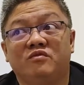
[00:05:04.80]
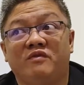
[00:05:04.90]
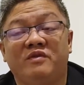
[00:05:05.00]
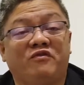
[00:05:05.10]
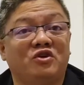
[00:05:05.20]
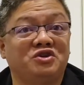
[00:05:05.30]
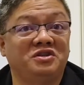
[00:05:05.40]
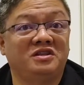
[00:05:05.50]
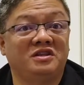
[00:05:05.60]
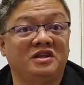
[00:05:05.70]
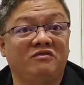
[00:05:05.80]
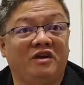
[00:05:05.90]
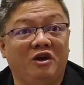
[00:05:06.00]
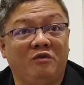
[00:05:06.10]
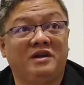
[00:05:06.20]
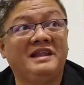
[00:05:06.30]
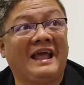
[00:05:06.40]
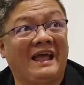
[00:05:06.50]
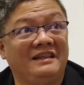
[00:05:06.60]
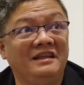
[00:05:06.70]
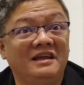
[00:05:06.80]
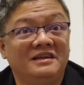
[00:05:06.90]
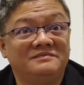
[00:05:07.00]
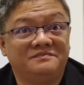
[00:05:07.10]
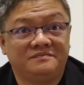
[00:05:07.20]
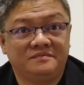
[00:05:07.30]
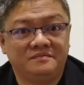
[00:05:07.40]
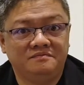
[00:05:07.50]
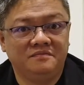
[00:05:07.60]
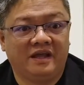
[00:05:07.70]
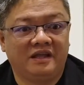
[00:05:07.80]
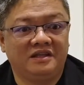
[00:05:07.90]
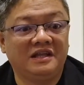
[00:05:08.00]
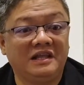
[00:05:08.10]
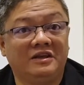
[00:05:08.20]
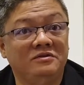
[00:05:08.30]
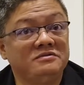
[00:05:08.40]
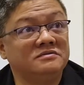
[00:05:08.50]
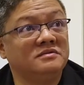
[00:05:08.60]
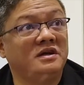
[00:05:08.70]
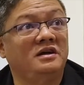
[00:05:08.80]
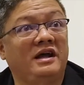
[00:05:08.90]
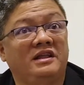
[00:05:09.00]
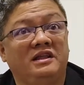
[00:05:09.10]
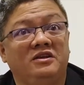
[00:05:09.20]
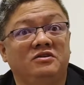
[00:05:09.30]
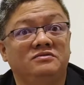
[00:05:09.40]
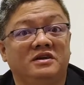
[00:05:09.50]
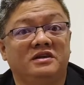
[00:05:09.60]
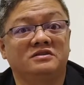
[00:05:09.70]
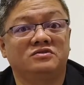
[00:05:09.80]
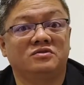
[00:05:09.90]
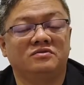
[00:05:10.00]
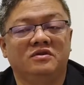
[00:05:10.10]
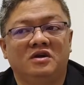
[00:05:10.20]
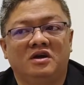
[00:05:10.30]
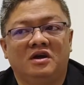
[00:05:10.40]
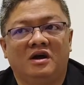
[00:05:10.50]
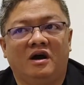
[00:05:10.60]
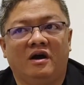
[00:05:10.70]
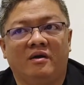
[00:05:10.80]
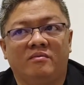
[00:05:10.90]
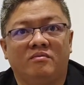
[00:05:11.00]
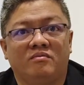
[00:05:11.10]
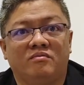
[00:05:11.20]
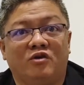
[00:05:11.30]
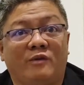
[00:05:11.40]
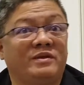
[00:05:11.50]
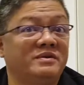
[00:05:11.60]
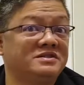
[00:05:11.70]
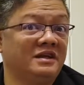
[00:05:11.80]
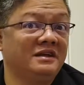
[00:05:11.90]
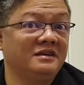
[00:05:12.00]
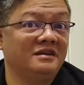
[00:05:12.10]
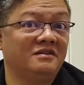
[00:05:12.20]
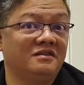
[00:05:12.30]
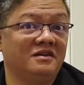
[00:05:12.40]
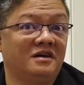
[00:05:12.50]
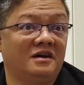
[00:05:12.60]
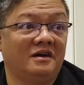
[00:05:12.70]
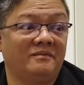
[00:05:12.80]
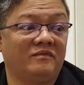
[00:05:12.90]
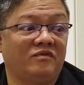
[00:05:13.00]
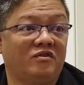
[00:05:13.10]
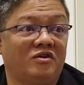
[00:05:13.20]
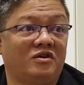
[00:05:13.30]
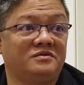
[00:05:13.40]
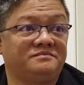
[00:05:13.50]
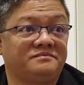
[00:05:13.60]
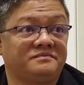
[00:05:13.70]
we've been fortunate that it did very well at Cannes and in Clio, and so we're optimistic for